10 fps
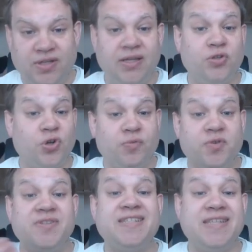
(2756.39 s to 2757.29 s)
in
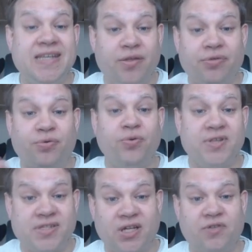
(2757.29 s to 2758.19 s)
terms of seeing through
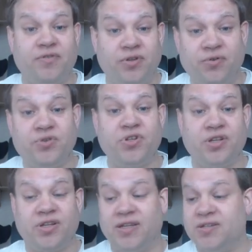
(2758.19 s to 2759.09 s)
the
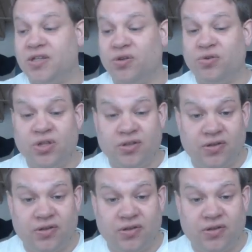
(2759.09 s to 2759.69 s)
self-illusion is, you know,